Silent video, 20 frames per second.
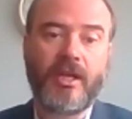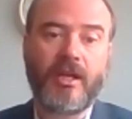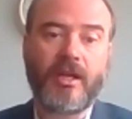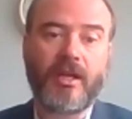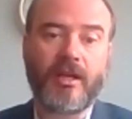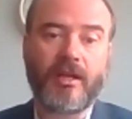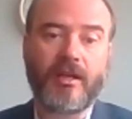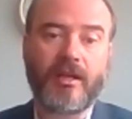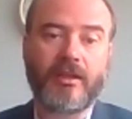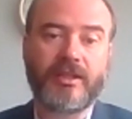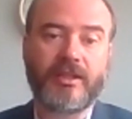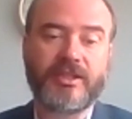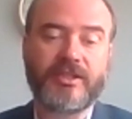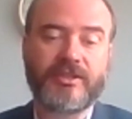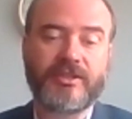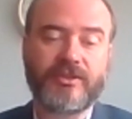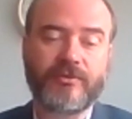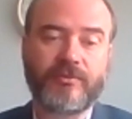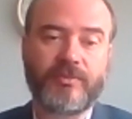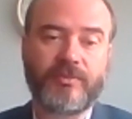
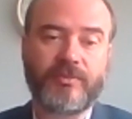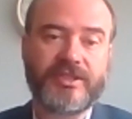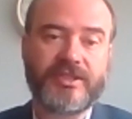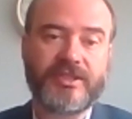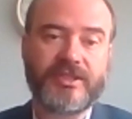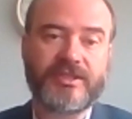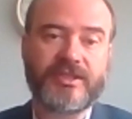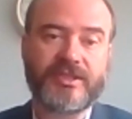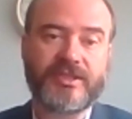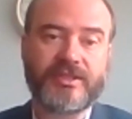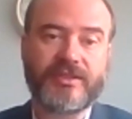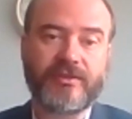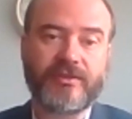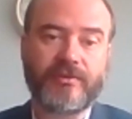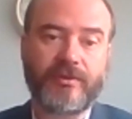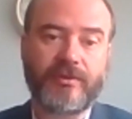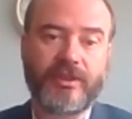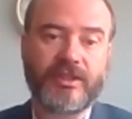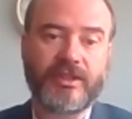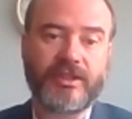additional businesses to
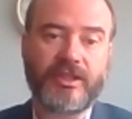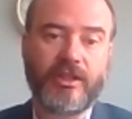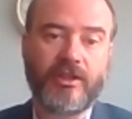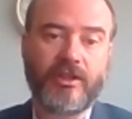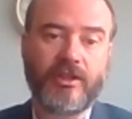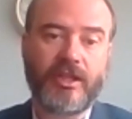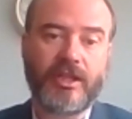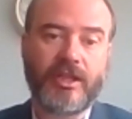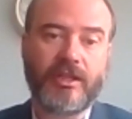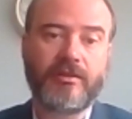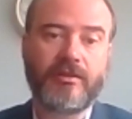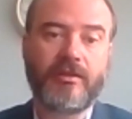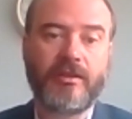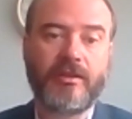look at the area.